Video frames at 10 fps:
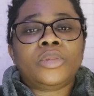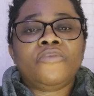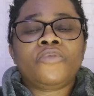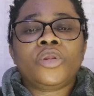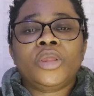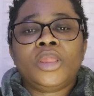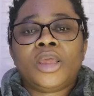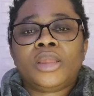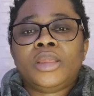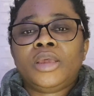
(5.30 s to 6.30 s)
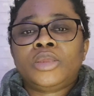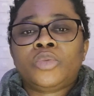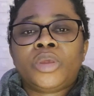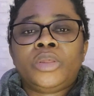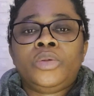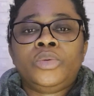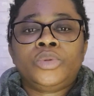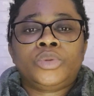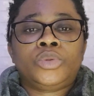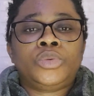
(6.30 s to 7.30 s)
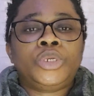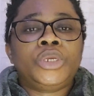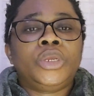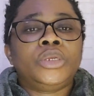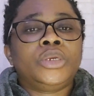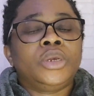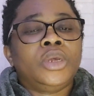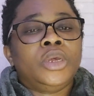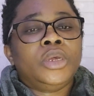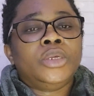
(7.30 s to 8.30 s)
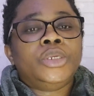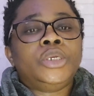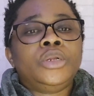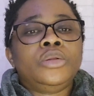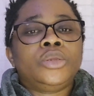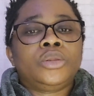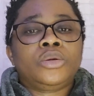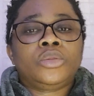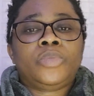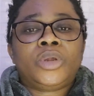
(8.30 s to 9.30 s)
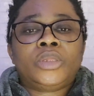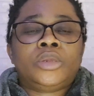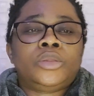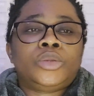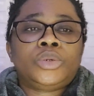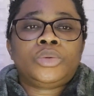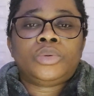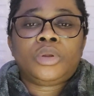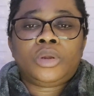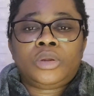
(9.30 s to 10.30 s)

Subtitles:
The following techniques were used to change Jill's thought pattern through